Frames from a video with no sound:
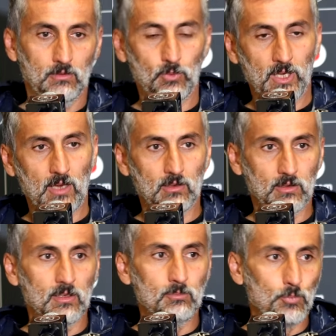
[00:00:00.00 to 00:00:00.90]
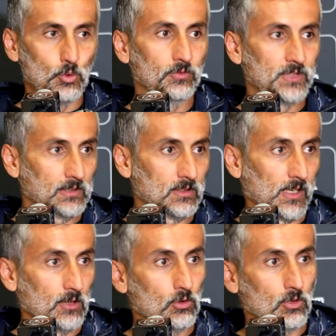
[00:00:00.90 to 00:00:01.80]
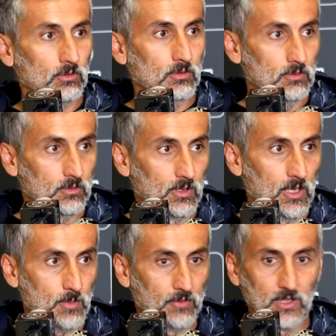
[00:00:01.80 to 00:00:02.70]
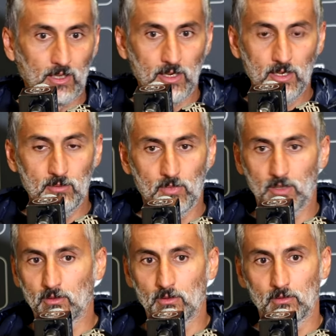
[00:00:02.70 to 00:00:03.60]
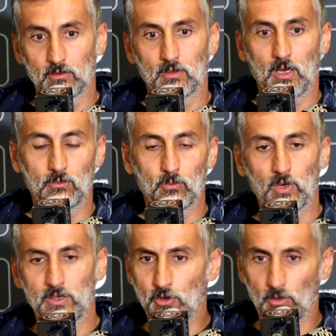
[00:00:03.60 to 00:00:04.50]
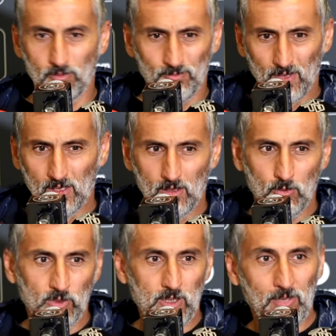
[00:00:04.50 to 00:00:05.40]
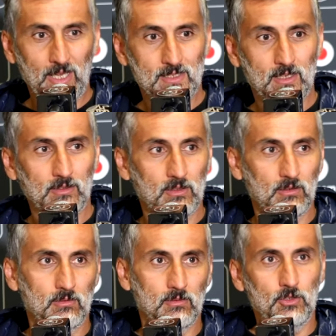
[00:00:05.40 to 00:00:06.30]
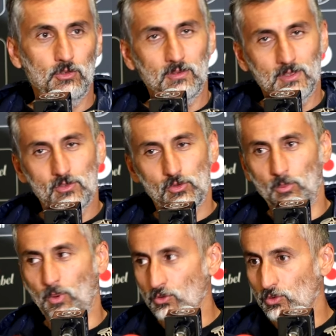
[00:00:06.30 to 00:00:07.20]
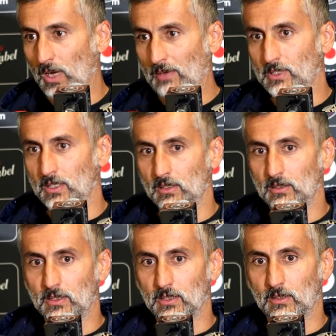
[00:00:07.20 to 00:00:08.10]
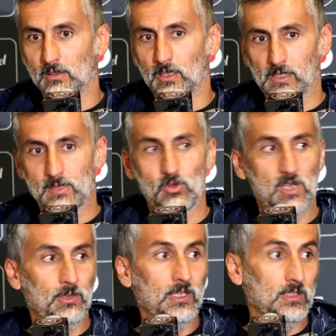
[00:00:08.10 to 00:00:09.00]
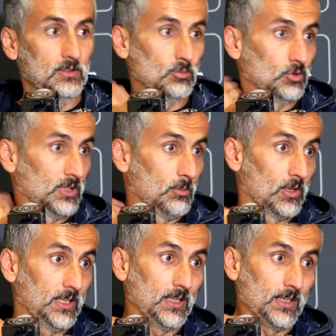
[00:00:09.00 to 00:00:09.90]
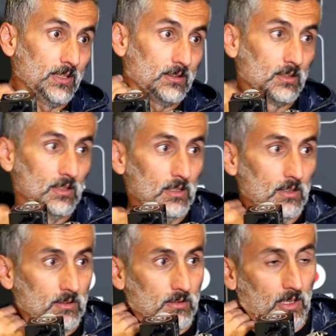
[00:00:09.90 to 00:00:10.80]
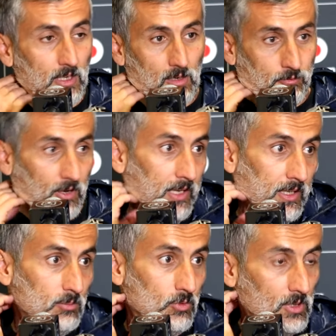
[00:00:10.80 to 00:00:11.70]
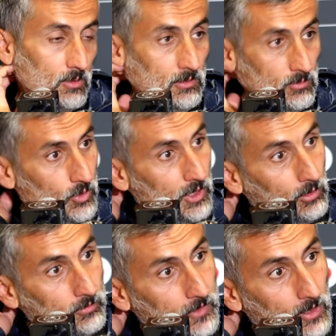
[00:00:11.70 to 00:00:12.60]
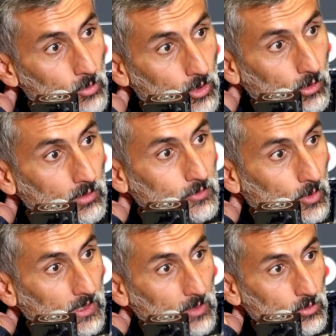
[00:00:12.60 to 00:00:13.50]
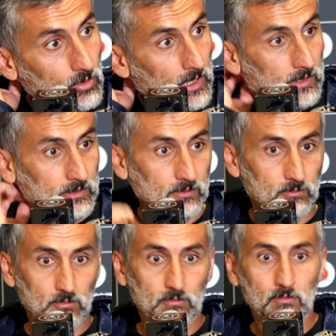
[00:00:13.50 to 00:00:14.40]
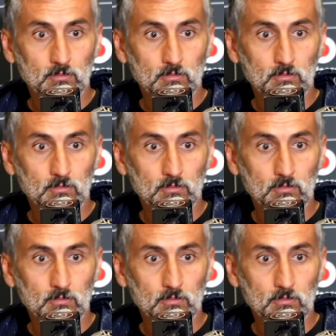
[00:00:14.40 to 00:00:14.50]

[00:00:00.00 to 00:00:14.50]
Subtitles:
we can improve that record game after game. And when the players that supposed to have the responsibility to put the ball in the net, they are fighting, we all feel more comfortable and,